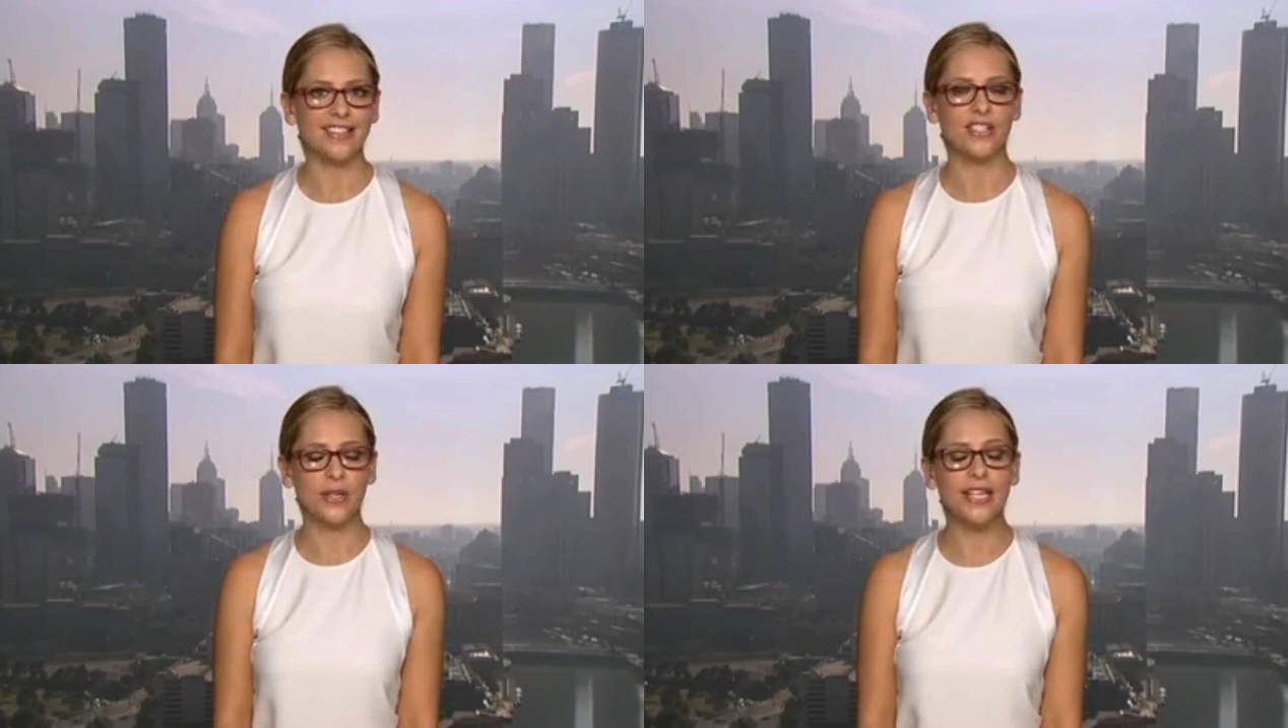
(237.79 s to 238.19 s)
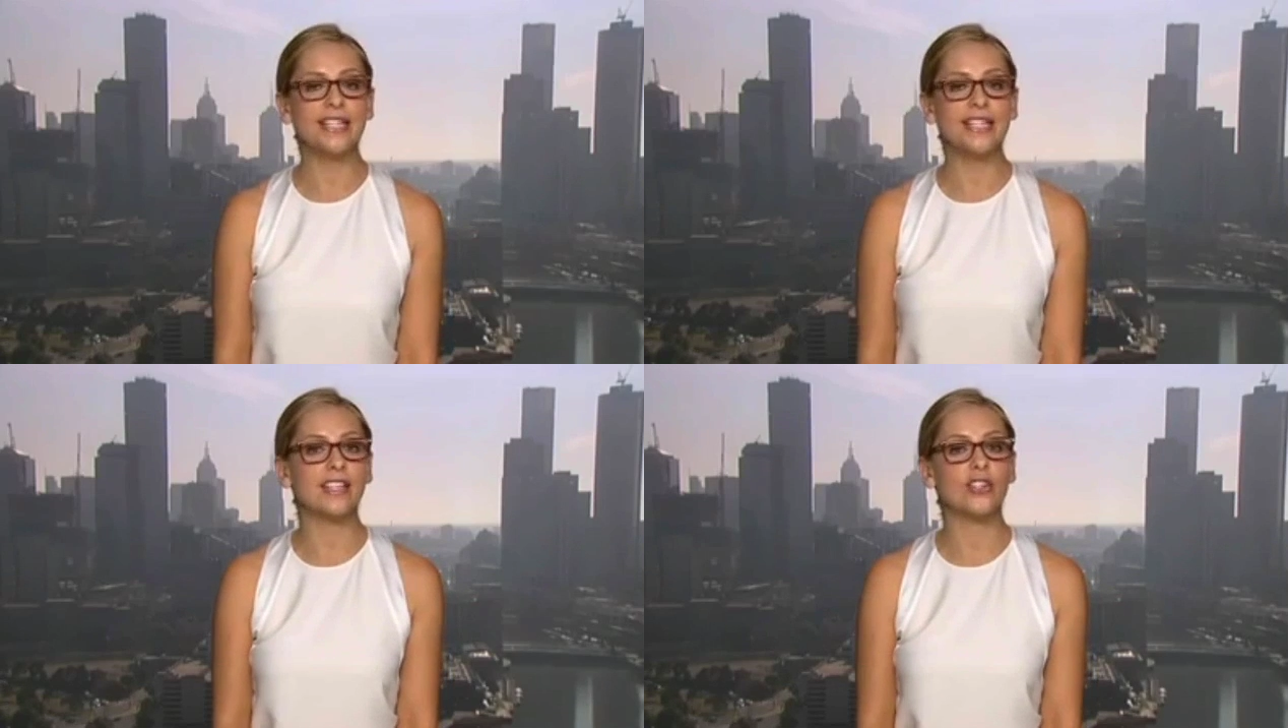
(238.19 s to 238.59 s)
So
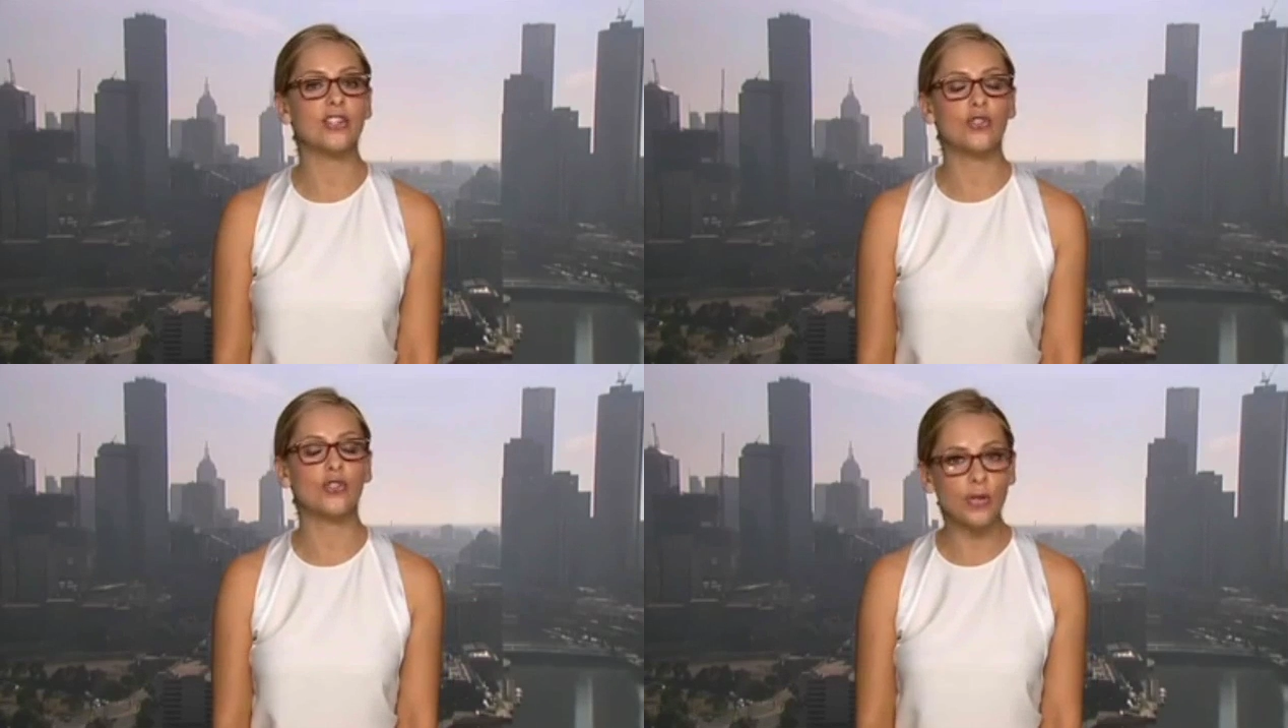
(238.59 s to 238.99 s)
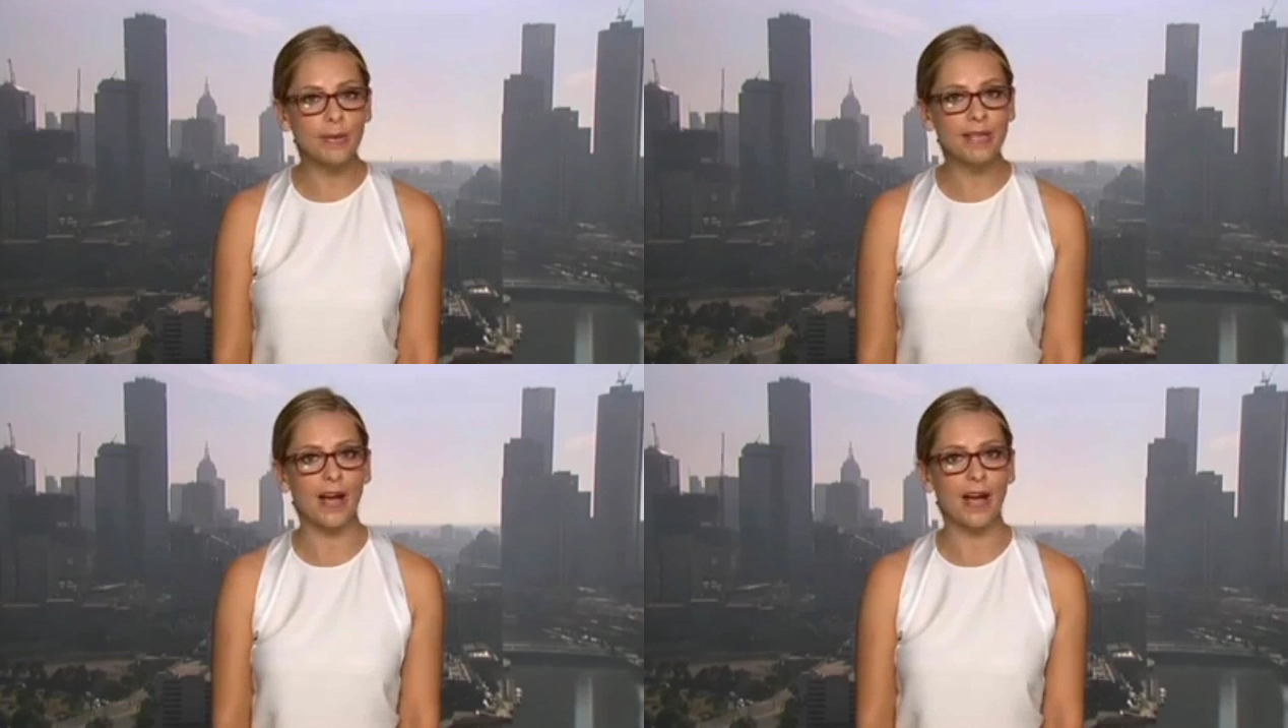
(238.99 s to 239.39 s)
he is
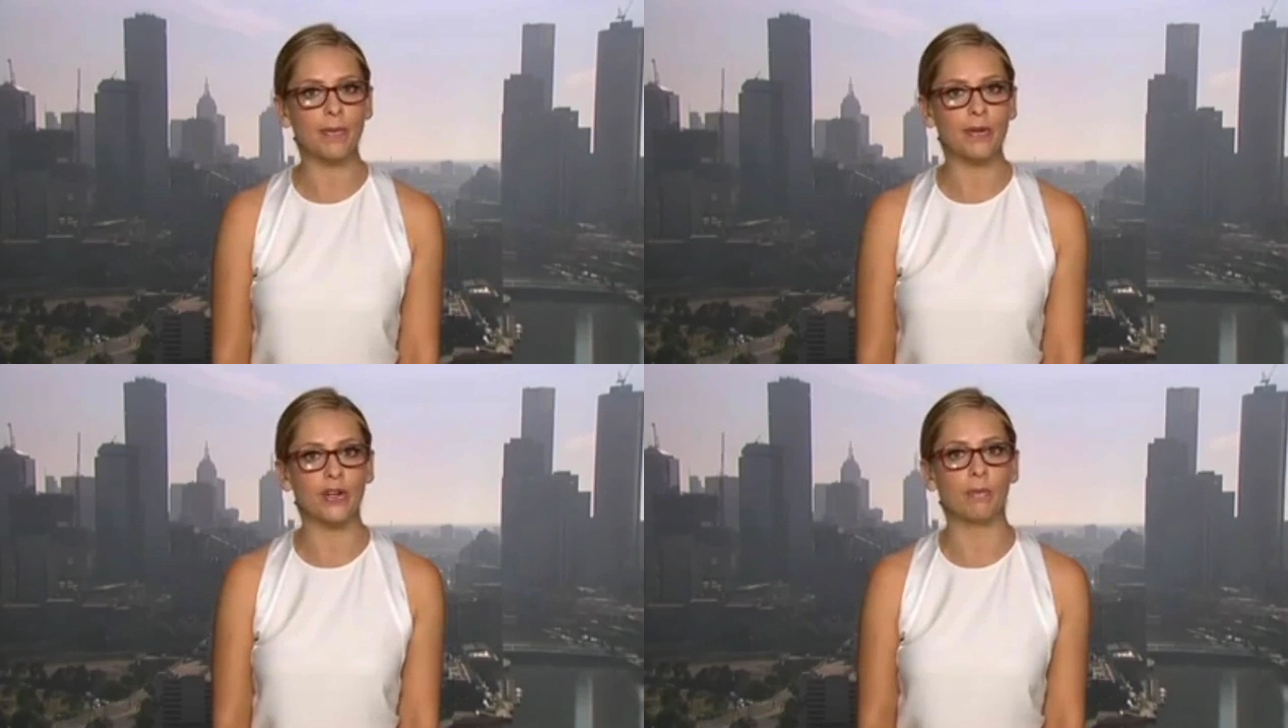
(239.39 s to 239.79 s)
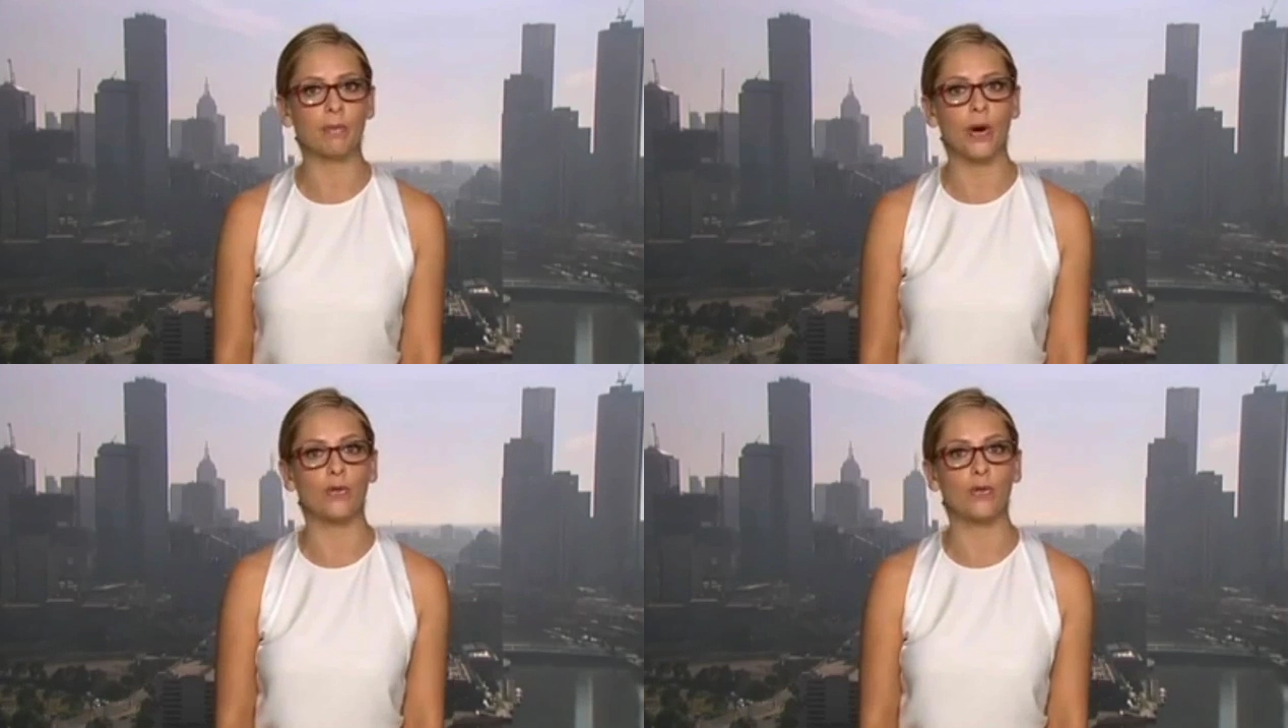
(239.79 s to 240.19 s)
extremely popular,
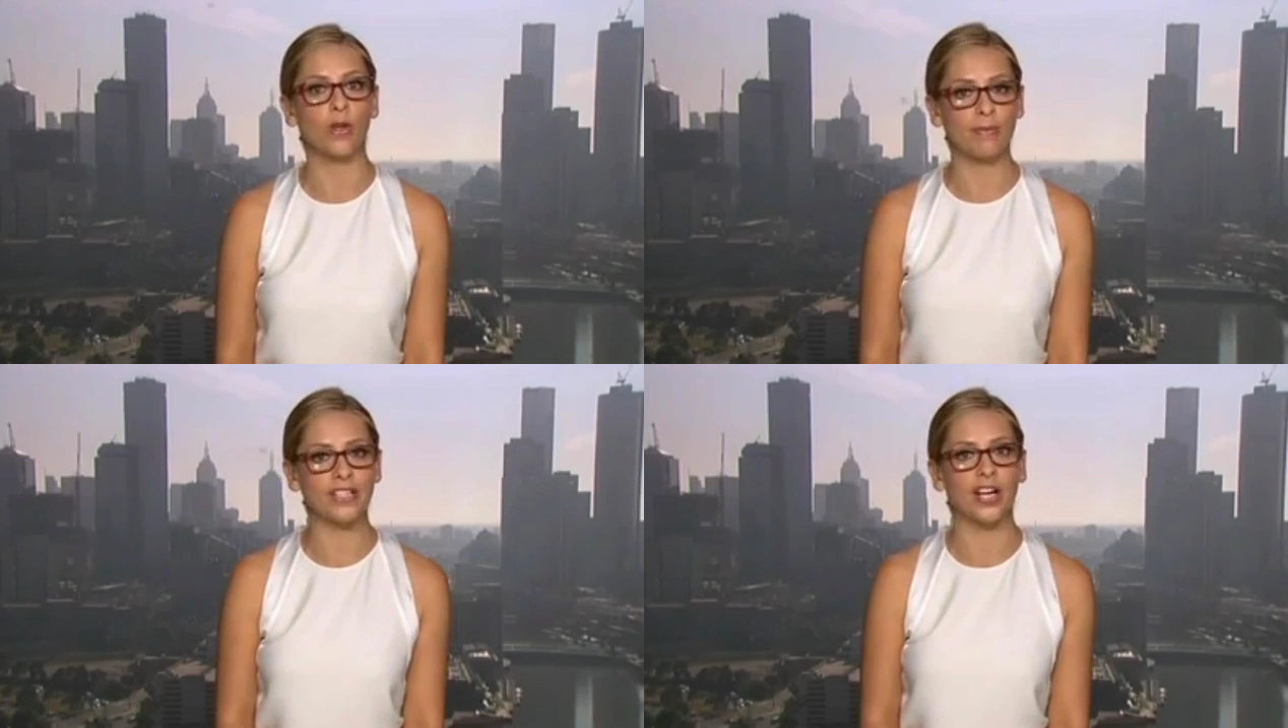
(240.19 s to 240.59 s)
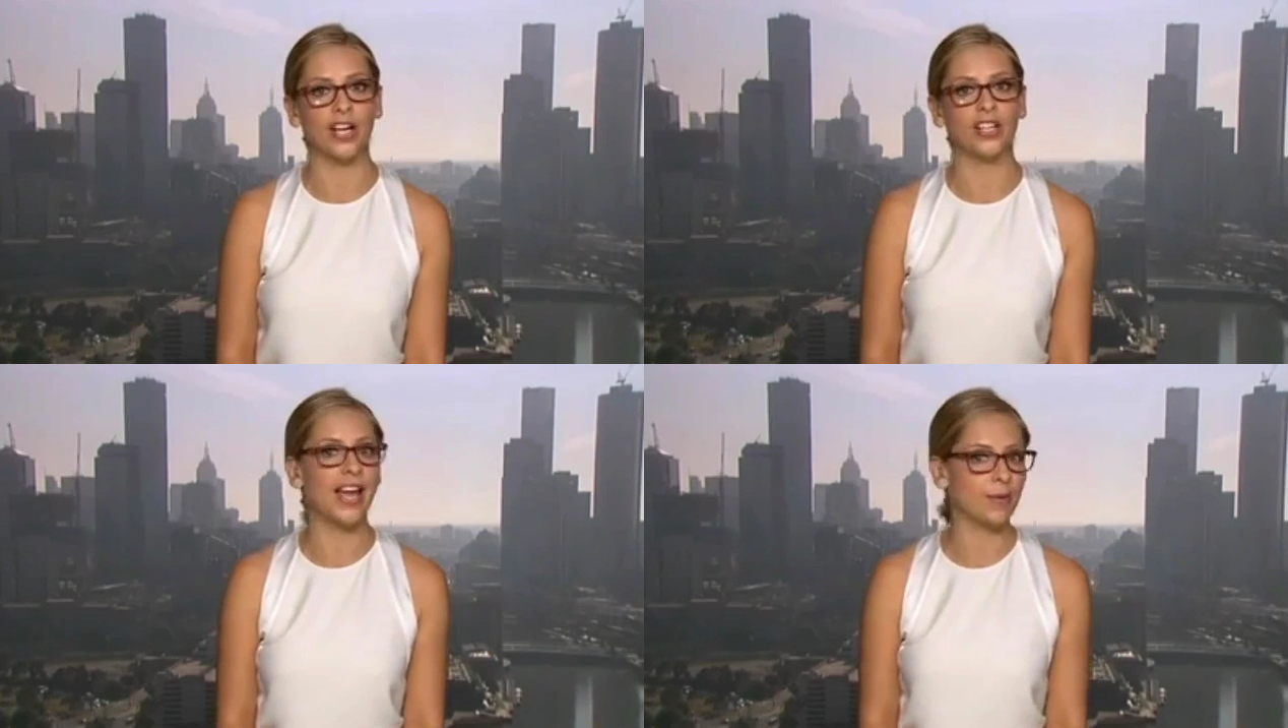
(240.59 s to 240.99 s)
both with my daughter and